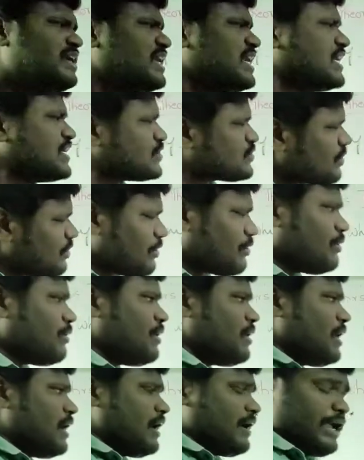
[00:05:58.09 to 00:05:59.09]
So,
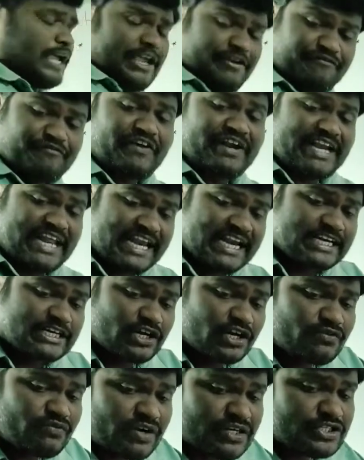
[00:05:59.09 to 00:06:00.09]
if an electron
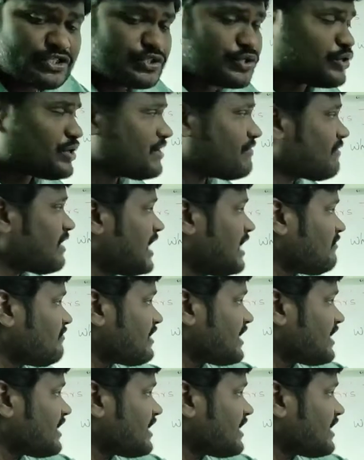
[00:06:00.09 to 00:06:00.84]
wants to revolve,